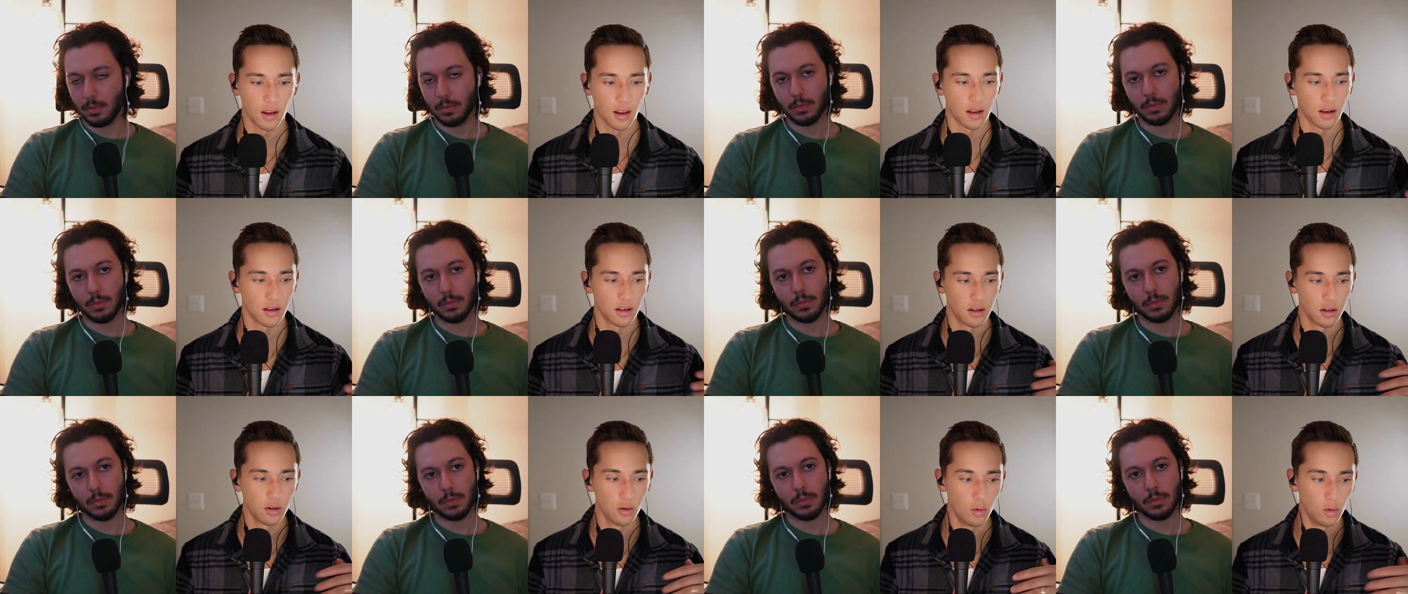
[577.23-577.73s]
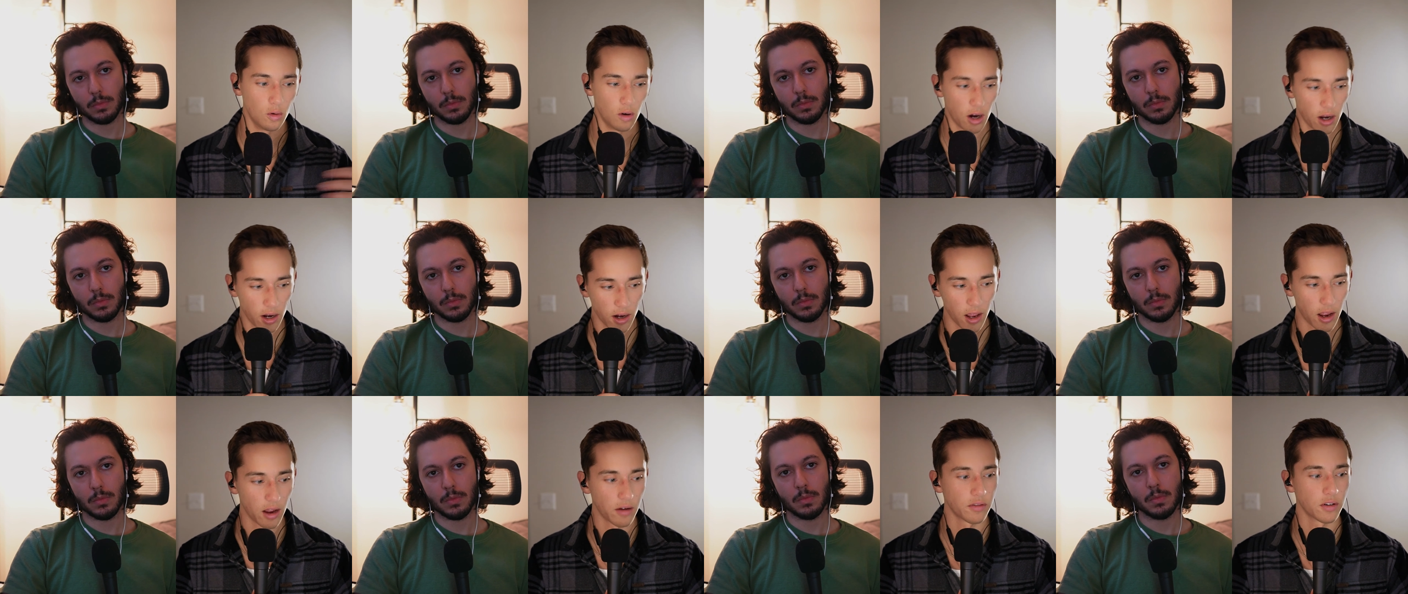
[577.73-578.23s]
Speaker 1: and you
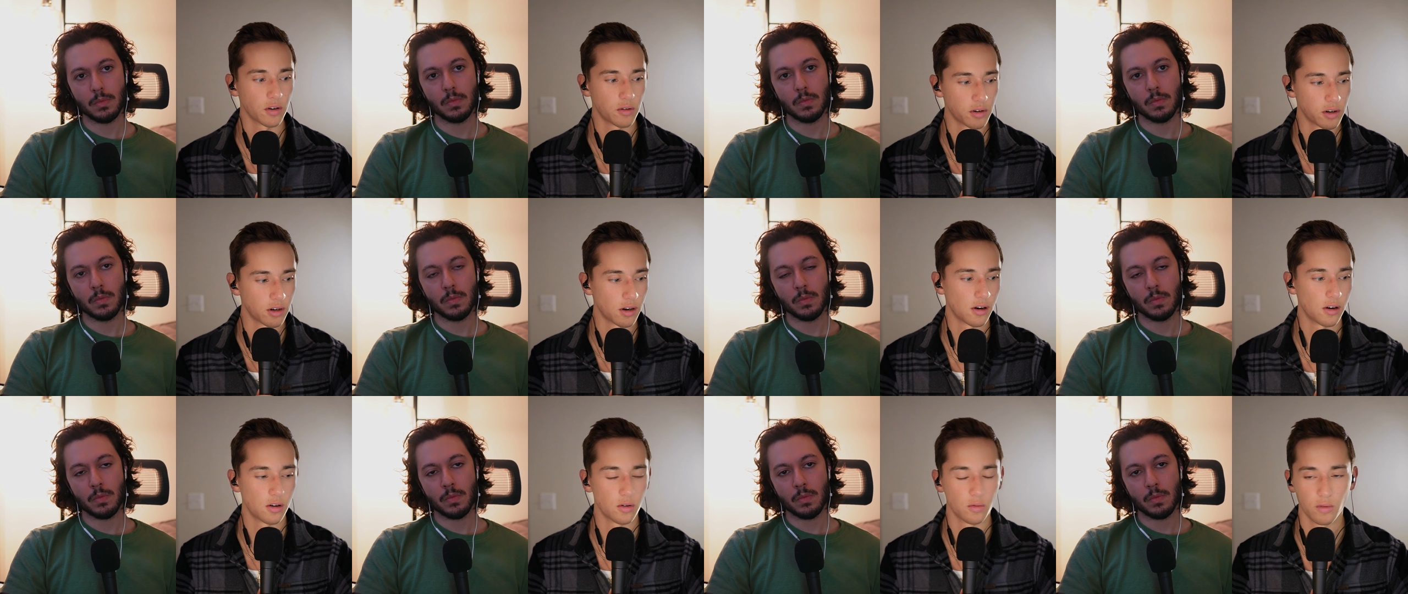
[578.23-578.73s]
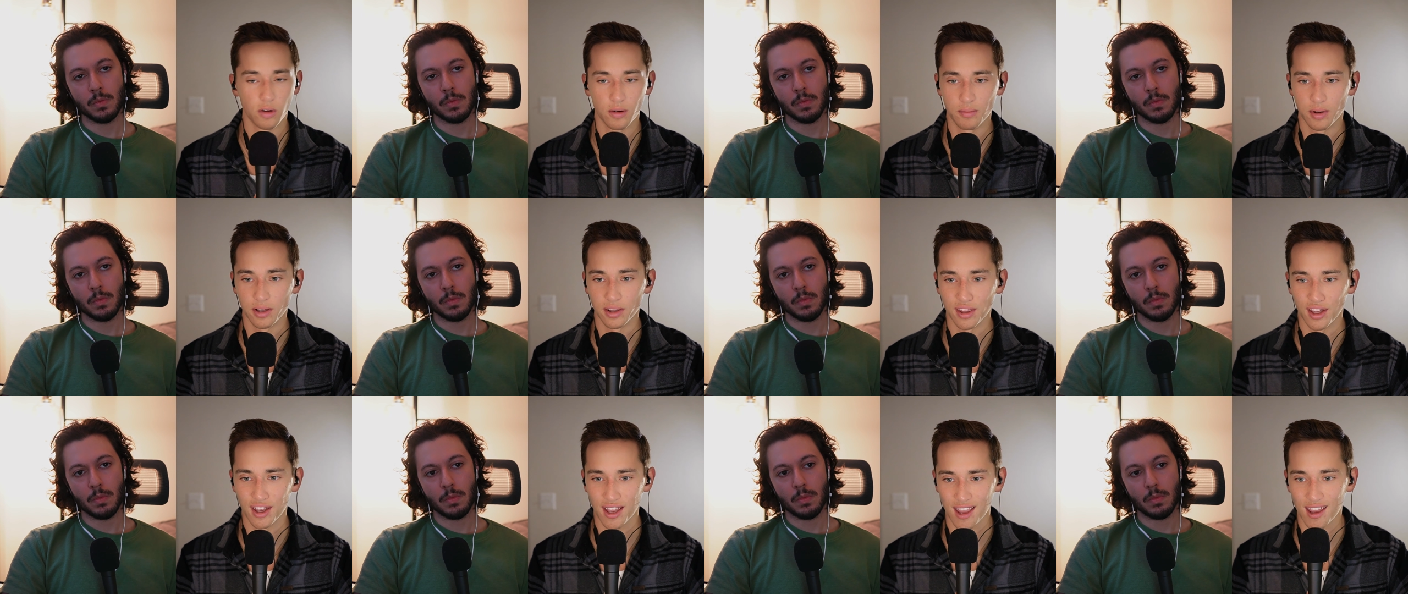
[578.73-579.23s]
want everyone to own one,
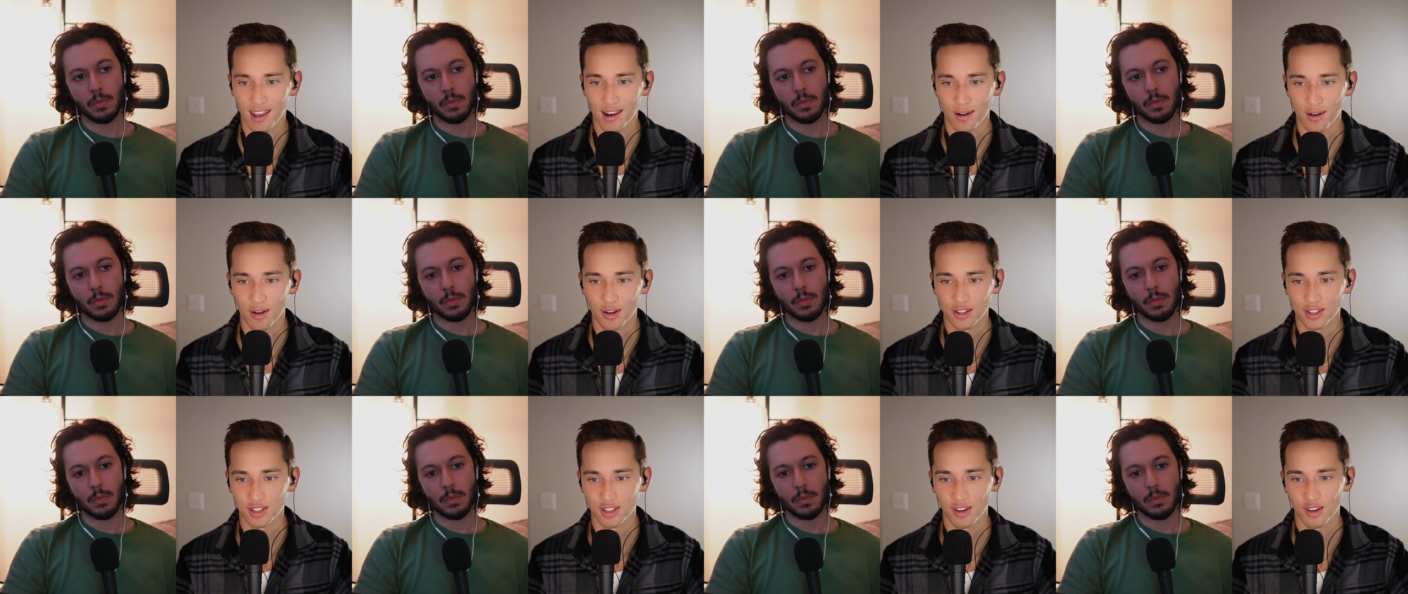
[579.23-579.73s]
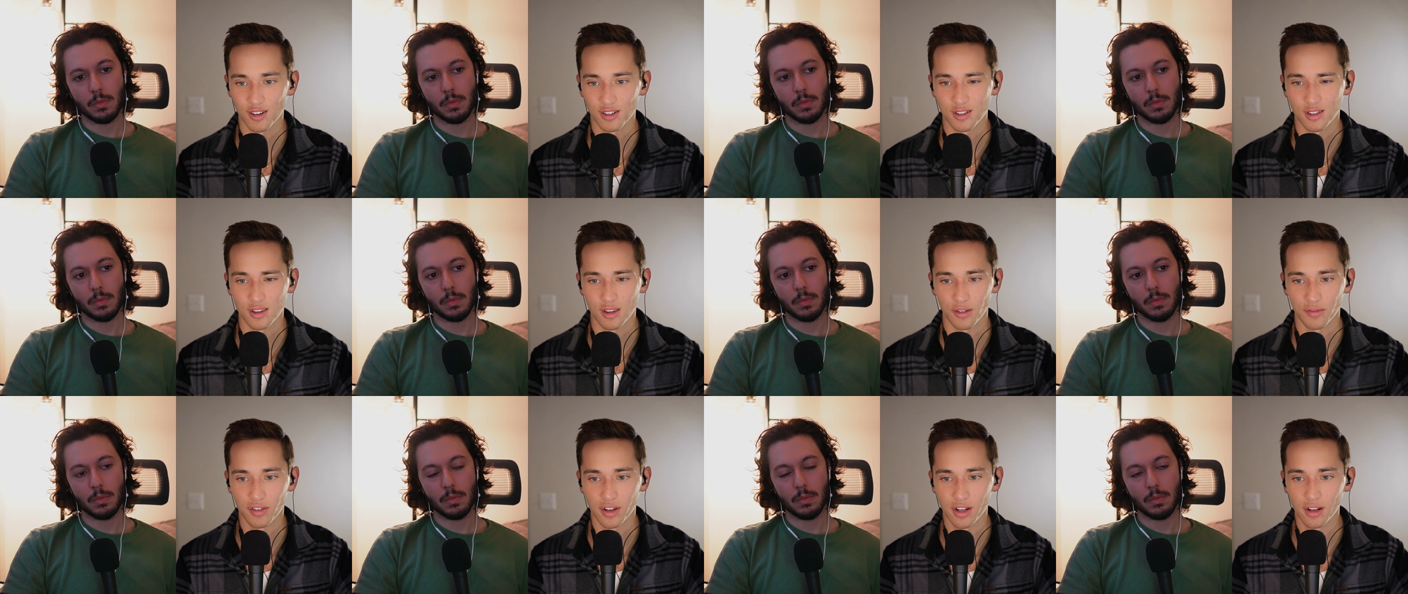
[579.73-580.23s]
but they can't all
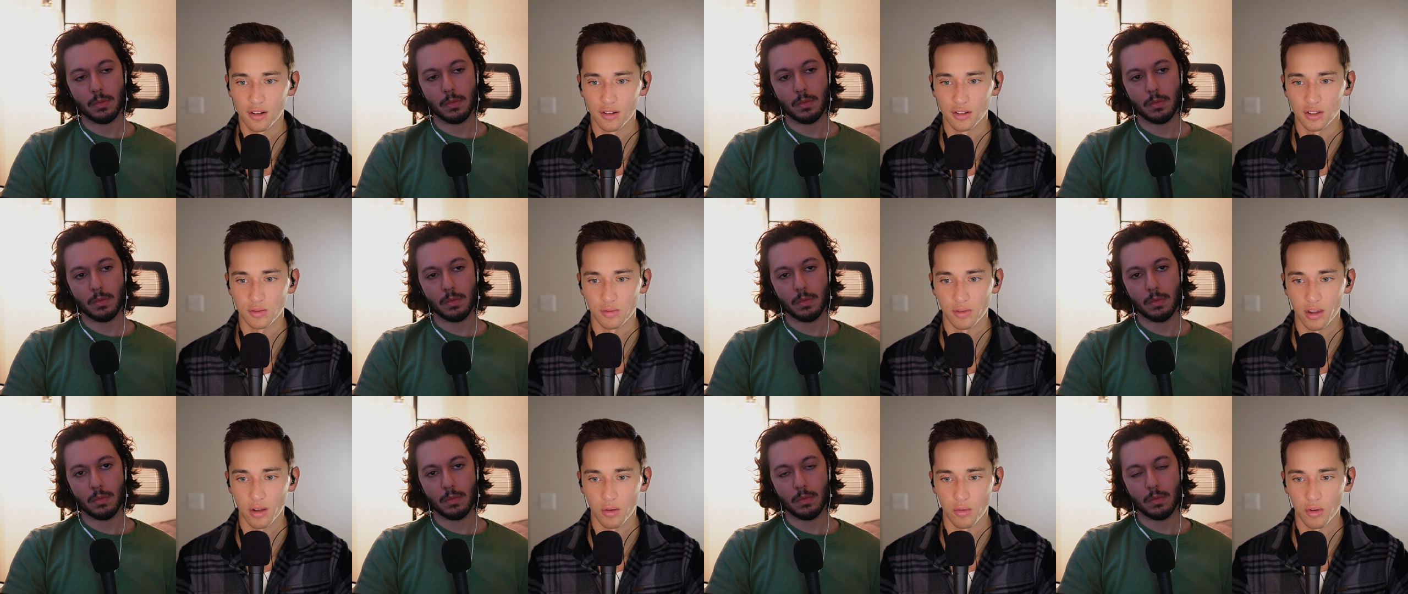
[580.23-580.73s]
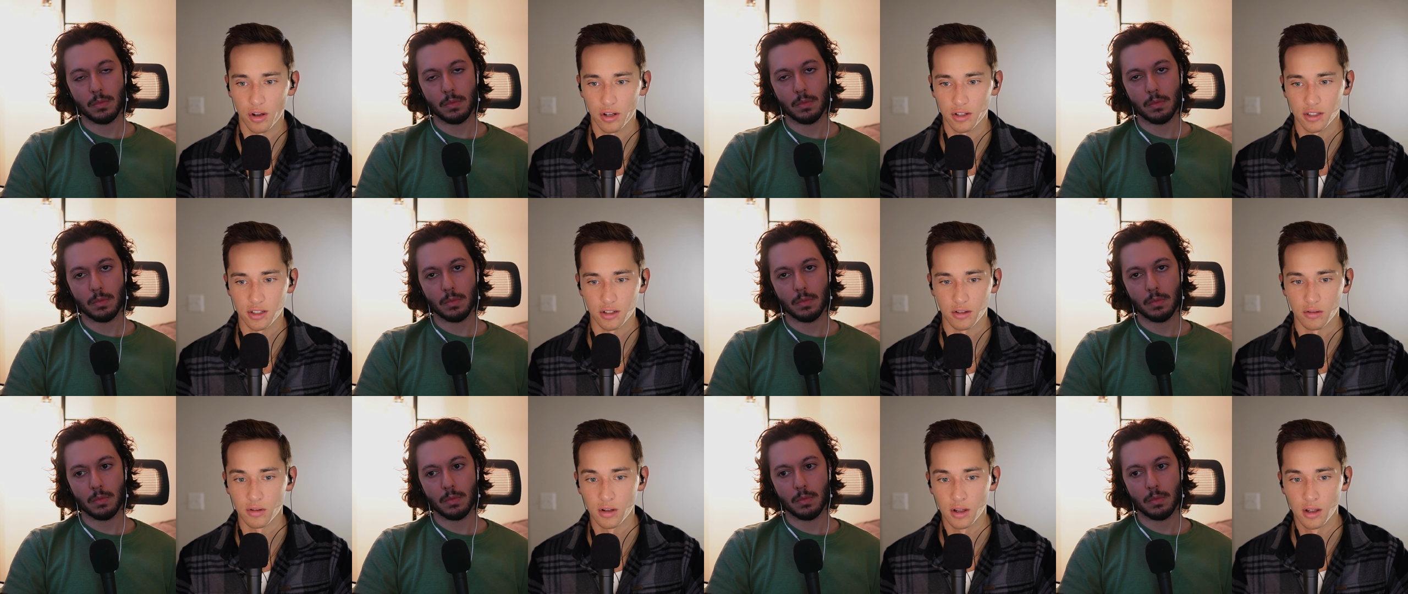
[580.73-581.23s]
charge their vehicles when they
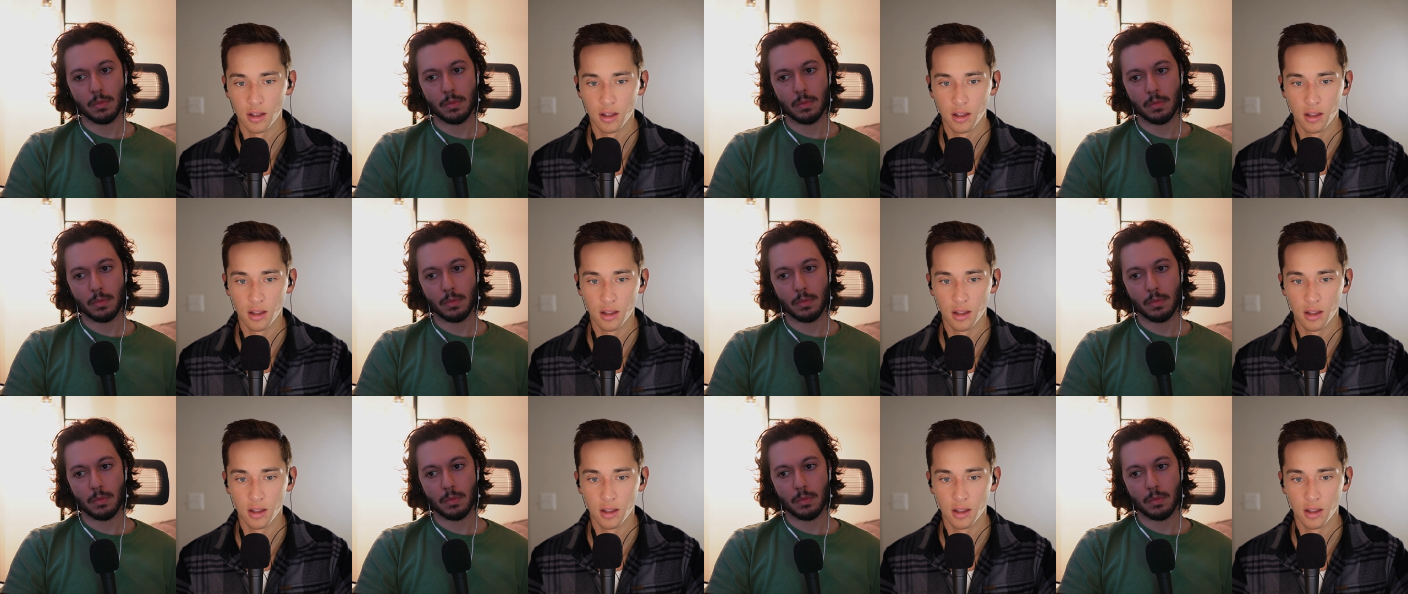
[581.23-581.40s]
want to,